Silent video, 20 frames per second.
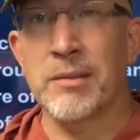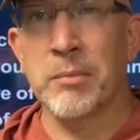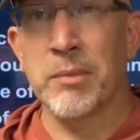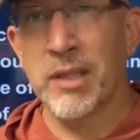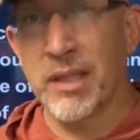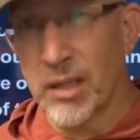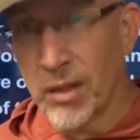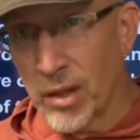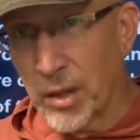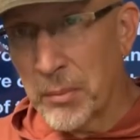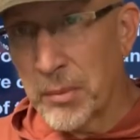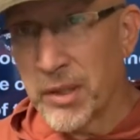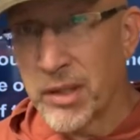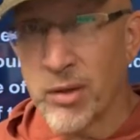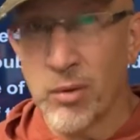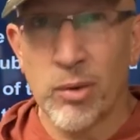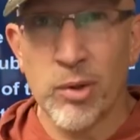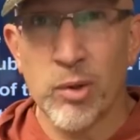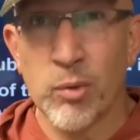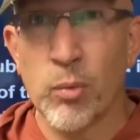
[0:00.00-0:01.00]
I'm going to, I'm going to
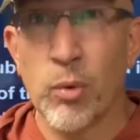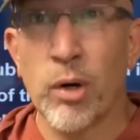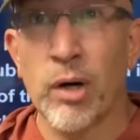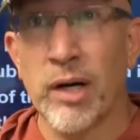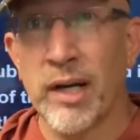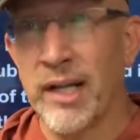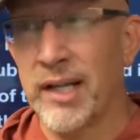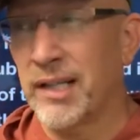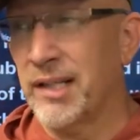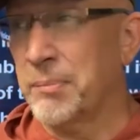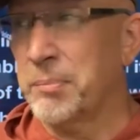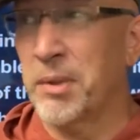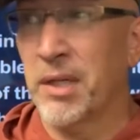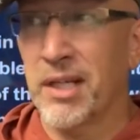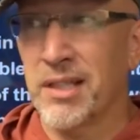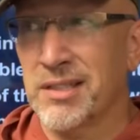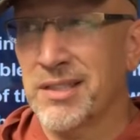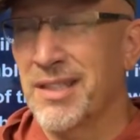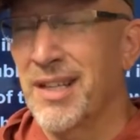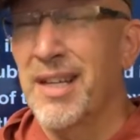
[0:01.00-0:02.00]
go underwater. And
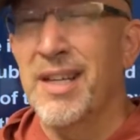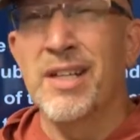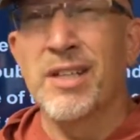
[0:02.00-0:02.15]
because